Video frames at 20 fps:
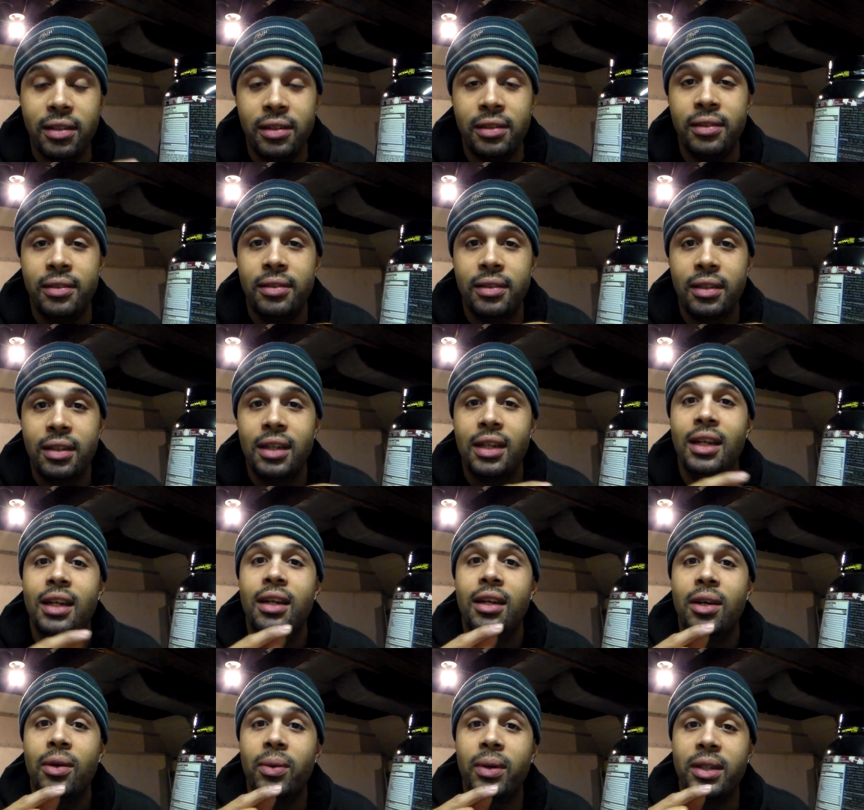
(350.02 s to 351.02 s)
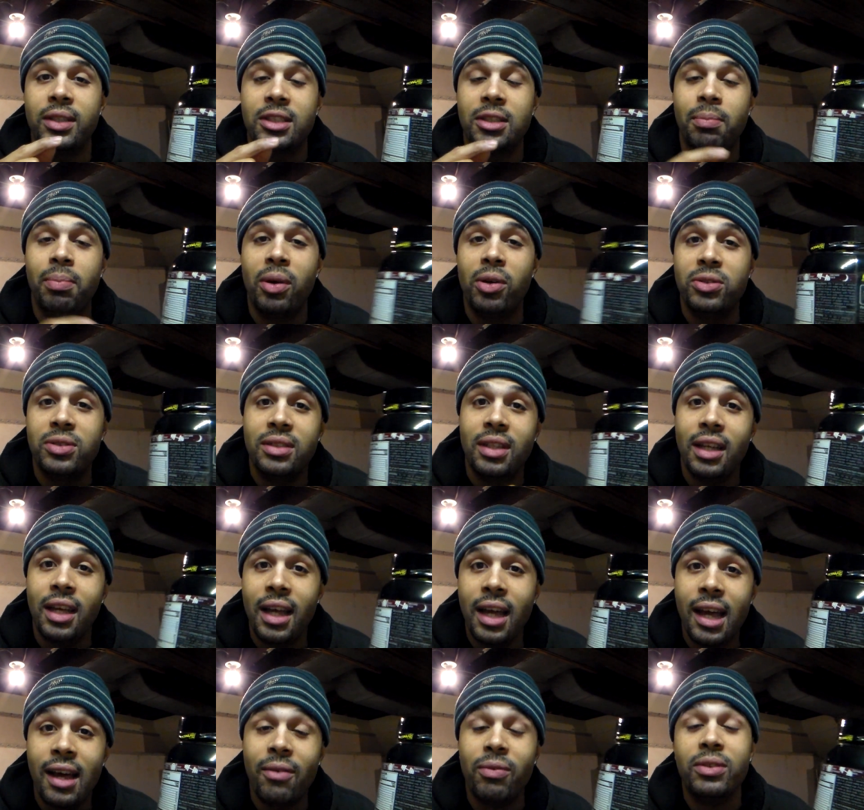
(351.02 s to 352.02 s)
what it's supposed to
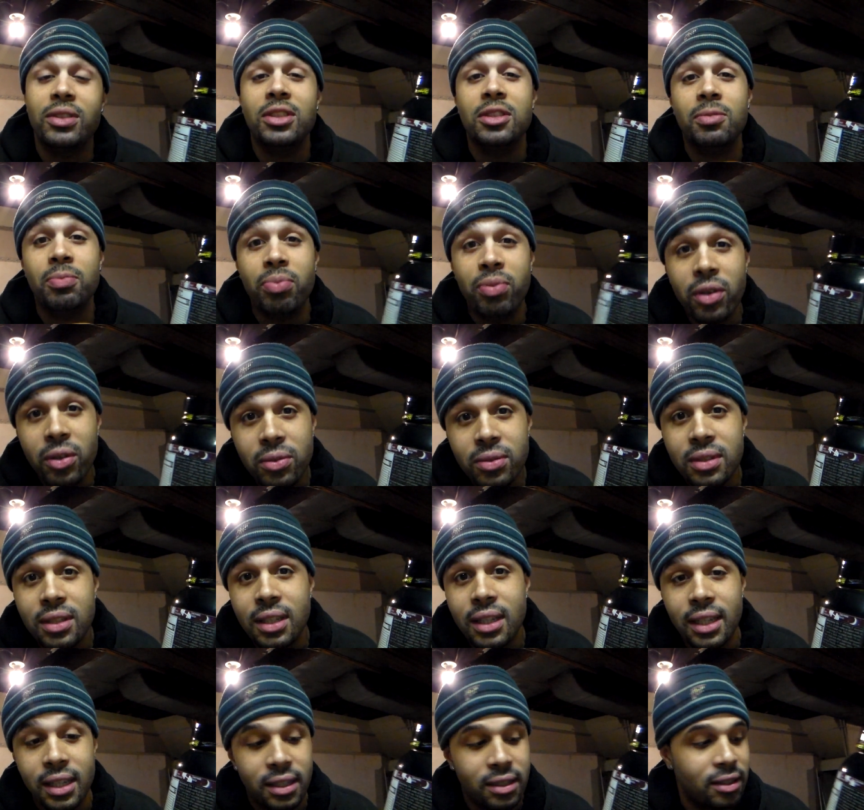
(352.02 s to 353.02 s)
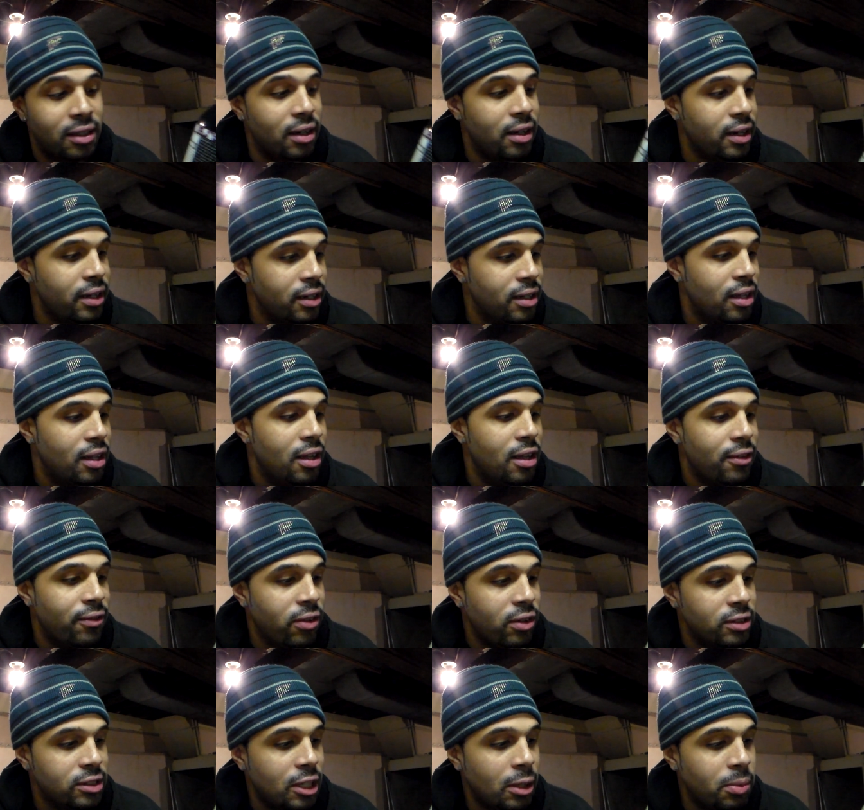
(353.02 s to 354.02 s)
have, which is protein, alright?
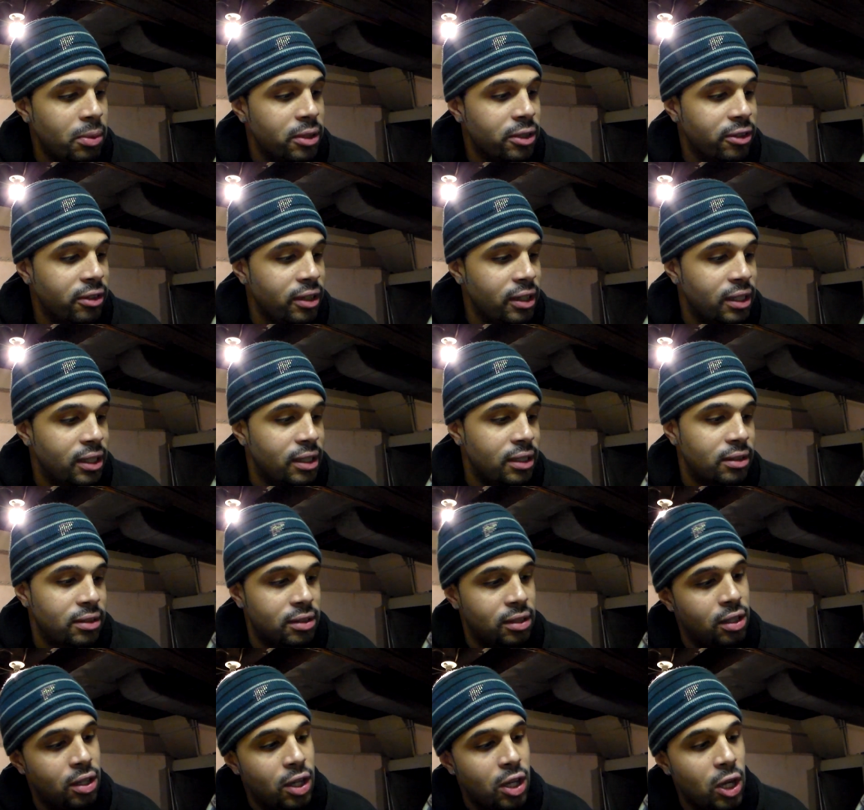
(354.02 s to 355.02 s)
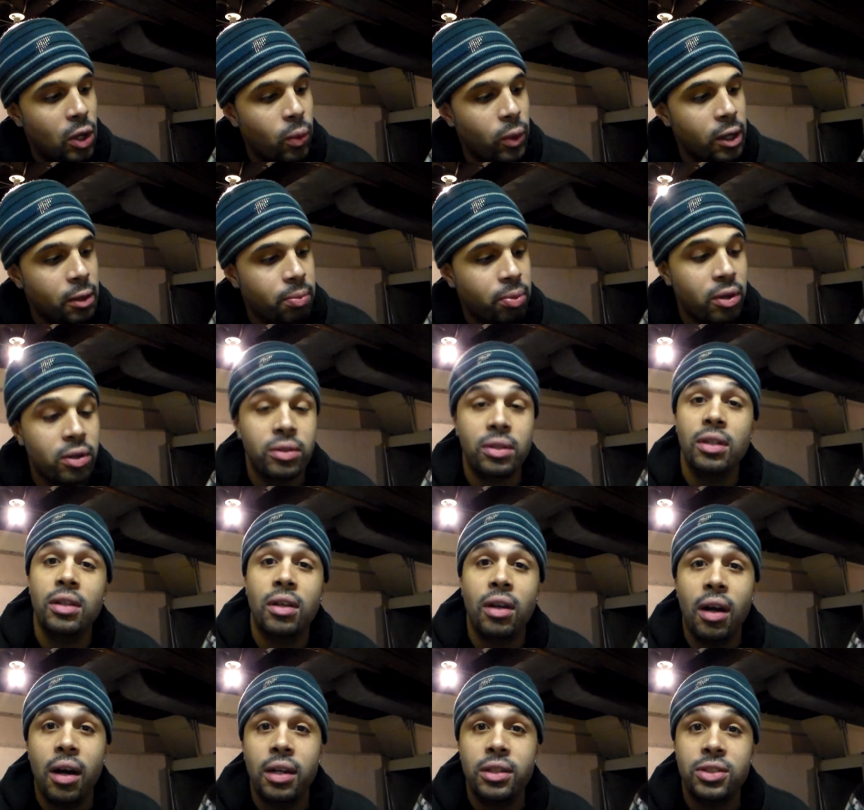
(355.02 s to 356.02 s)
First couple ingredients, whey
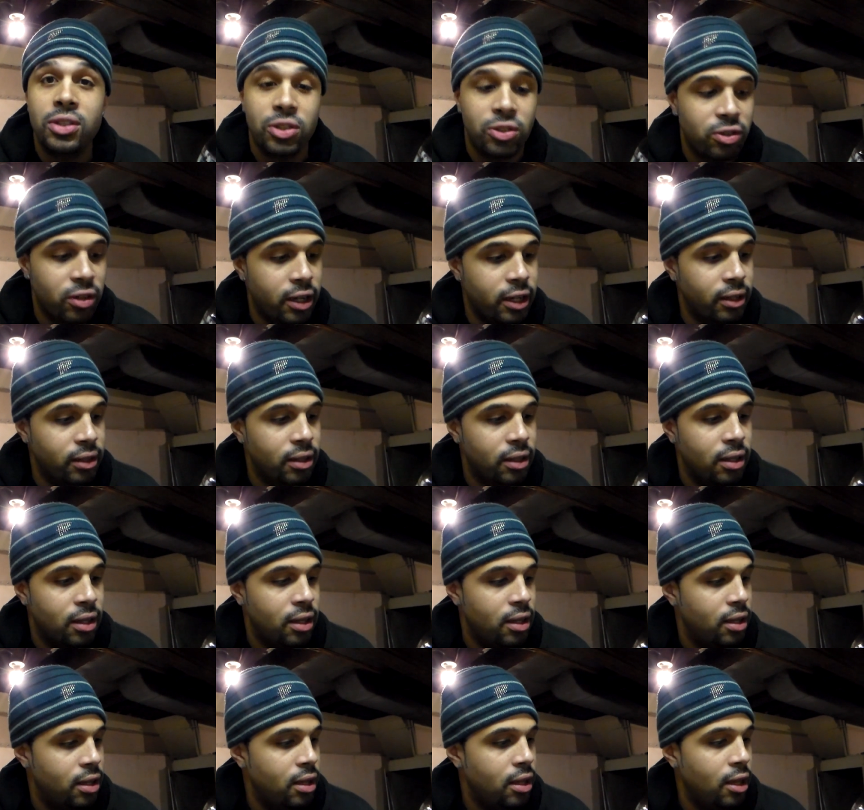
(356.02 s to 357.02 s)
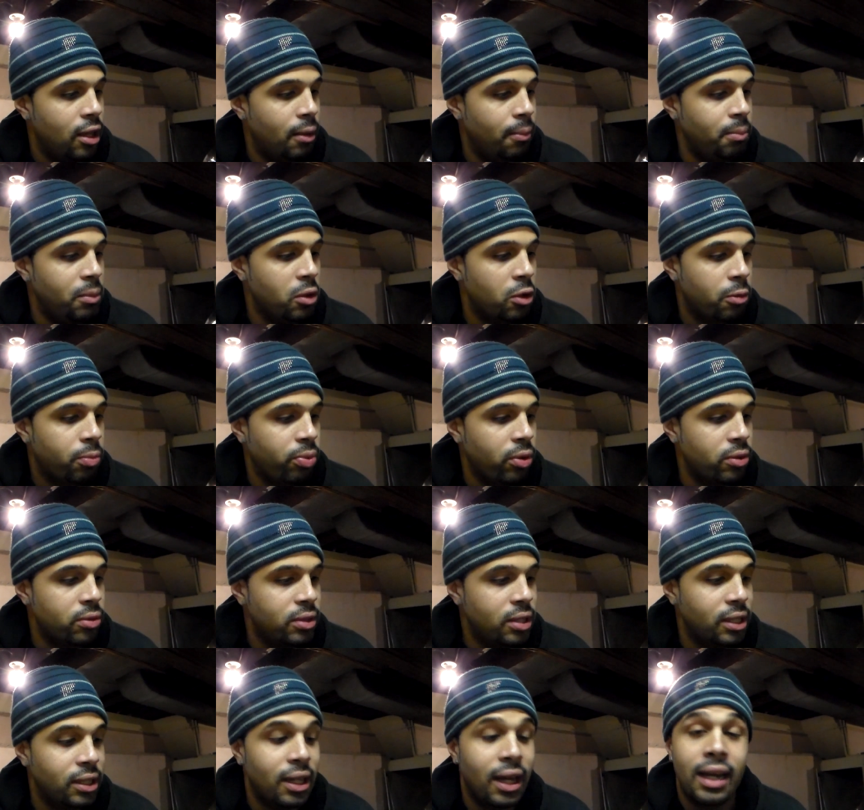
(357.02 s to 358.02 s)
protein concentrate, milk
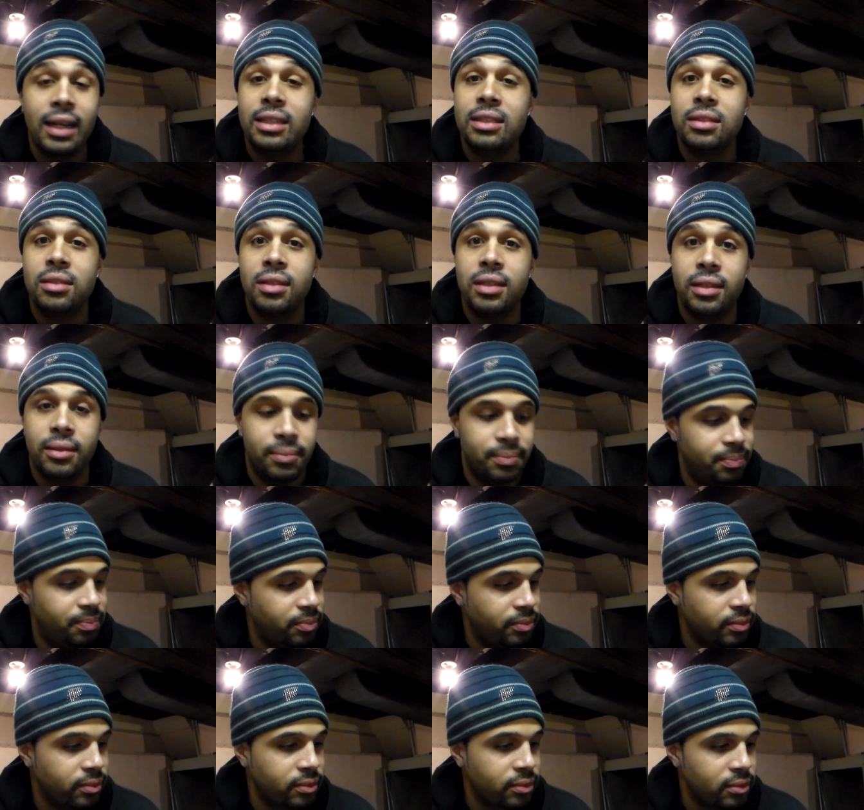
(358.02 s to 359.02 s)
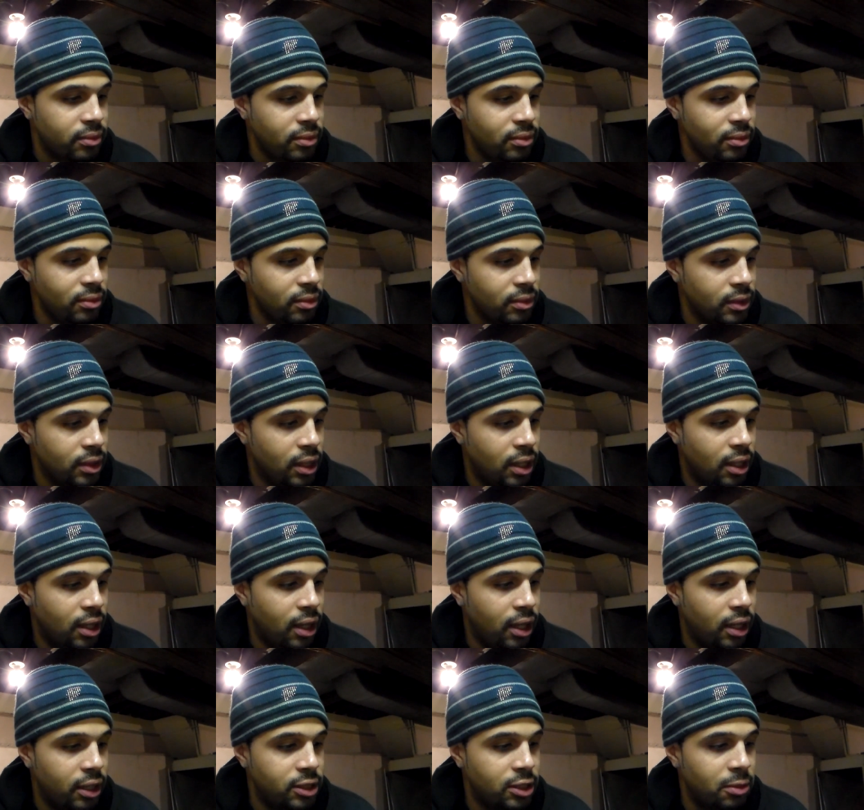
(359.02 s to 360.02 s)
protein isolate,
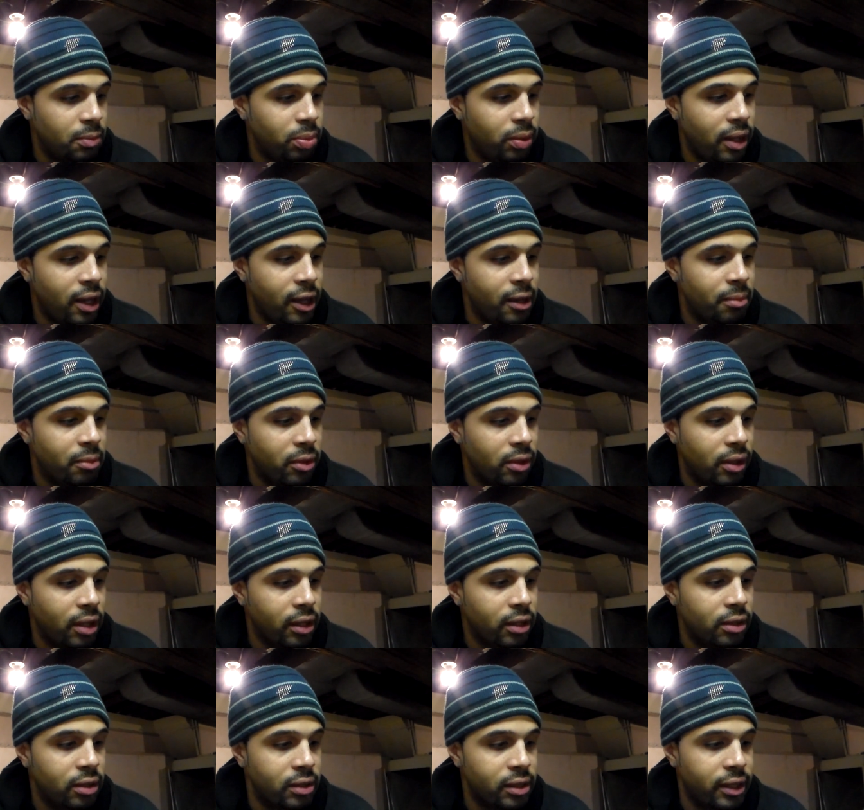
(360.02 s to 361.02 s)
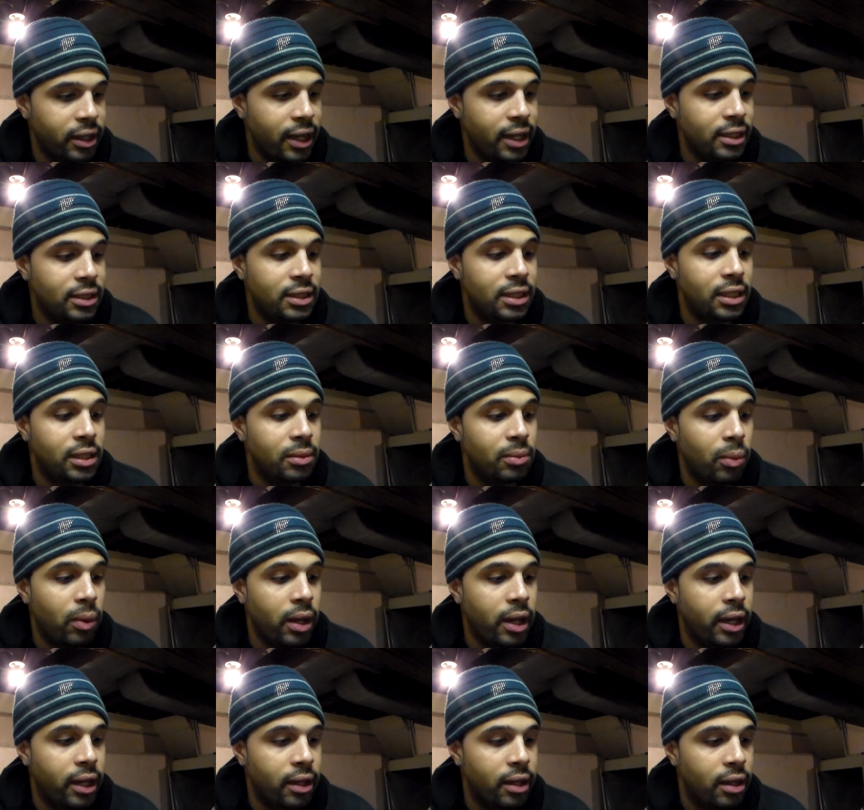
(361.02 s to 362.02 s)
uh, supplying molecular casein and
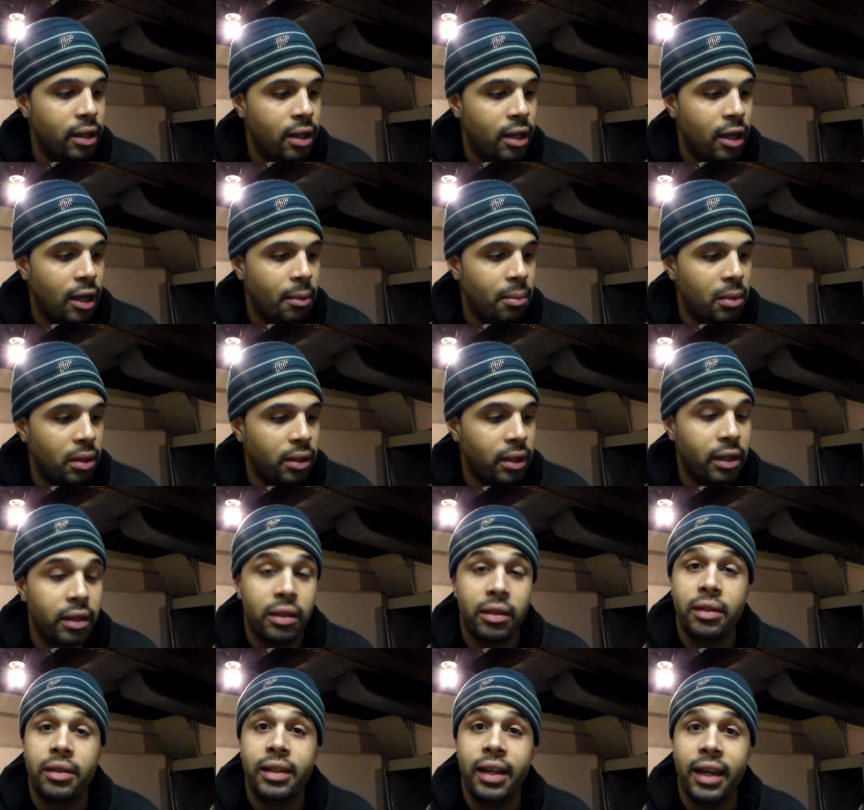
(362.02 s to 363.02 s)
whey. Molecular